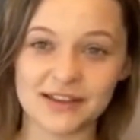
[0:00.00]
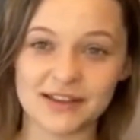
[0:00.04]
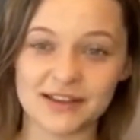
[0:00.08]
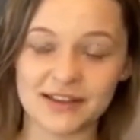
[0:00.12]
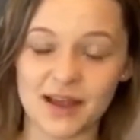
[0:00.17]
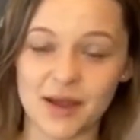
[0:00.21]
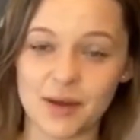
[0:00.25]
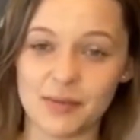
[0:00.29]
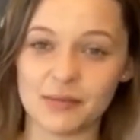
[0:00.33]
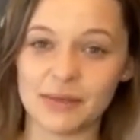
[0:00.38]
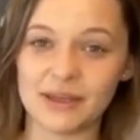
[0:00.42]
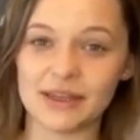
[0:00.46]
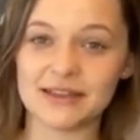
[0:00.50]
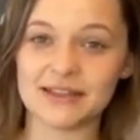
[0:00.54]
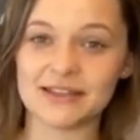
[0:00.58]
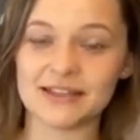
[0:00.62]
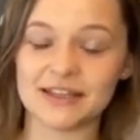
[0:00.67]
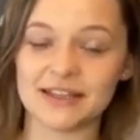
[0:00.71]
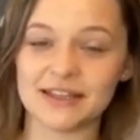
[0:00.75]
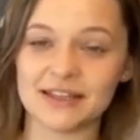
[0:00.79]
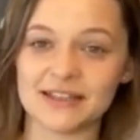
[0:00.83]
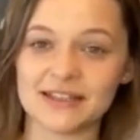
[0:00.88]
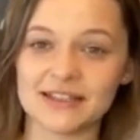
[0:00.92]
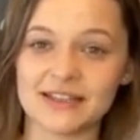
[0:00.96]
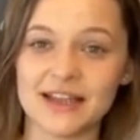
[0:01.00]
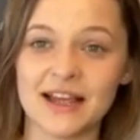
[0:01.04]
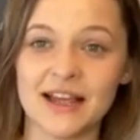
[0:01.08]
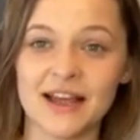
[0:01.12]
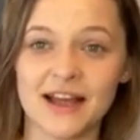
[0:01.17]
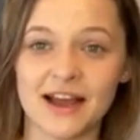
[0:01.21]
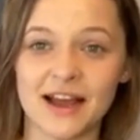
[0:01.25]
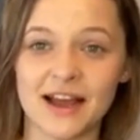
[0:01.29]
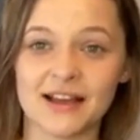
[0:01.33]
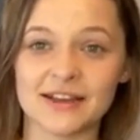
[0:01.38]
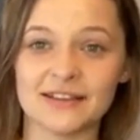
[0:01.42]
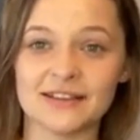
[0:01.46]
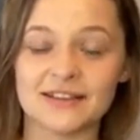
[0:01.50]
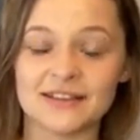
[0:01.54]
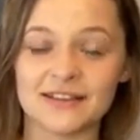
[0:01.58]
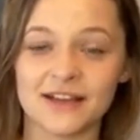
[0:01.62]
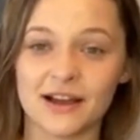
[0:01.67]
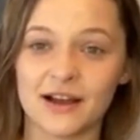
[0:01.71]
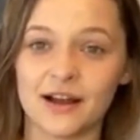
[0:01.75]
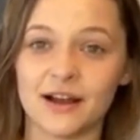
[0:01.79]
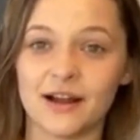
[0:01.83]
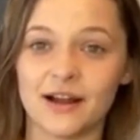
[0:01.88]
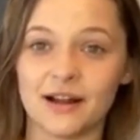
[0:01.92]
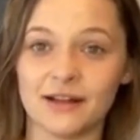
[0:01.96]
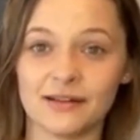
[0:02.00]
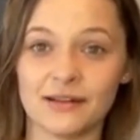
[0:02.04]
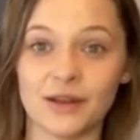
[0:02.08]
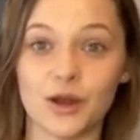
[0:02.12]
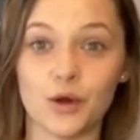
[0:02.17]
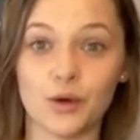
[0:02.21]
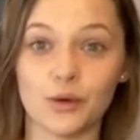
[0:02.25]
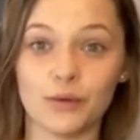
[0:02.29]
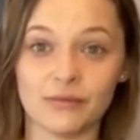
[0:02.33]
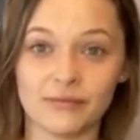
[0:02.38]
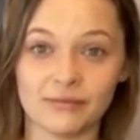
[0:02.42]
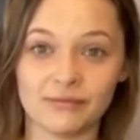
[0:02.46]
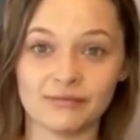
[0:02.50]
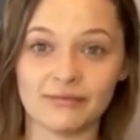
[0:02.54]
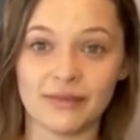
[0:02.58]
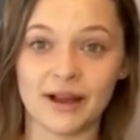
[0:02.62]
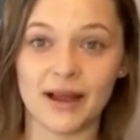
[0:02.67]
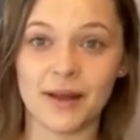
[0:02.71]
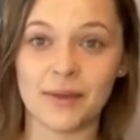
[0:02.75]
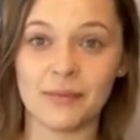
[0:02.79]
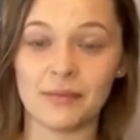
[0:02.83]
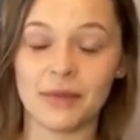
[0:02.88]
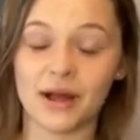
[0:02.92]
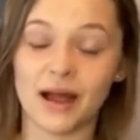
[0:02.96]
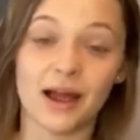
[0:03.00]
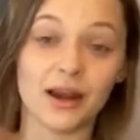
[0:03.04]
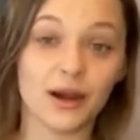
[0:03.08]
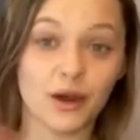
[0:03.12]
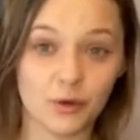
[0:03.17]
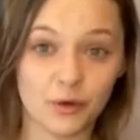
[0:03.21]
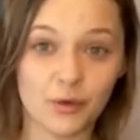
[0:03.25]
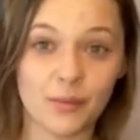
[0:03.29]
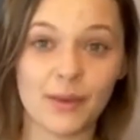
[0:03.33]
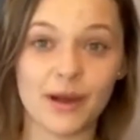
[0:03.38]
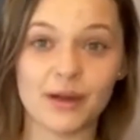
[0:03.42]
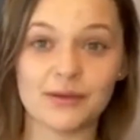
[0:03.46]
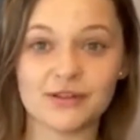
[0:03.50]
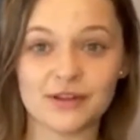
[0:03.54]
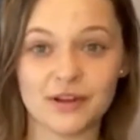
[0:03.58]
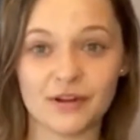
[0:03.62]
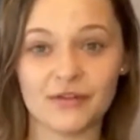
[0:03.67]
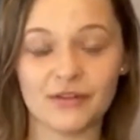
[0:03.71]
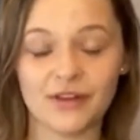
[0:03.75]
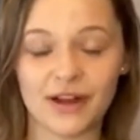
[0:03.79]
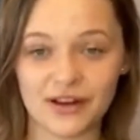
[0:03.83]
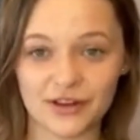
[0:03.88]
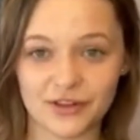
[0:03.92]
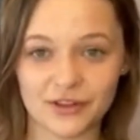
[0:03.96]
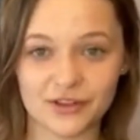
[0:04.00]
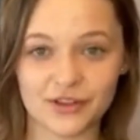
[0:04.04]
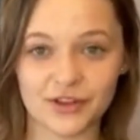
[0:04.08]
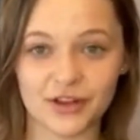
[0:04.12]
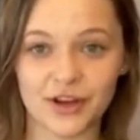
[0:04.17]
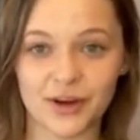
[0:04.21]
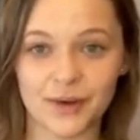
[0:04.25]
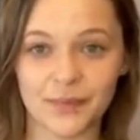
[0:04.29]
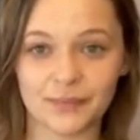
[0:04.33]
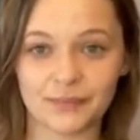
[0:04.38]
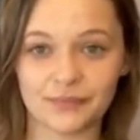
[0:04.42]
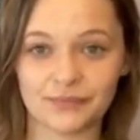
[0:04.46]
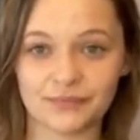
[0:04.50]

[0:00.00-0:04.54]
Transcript: that means it has a low amount of added sugar.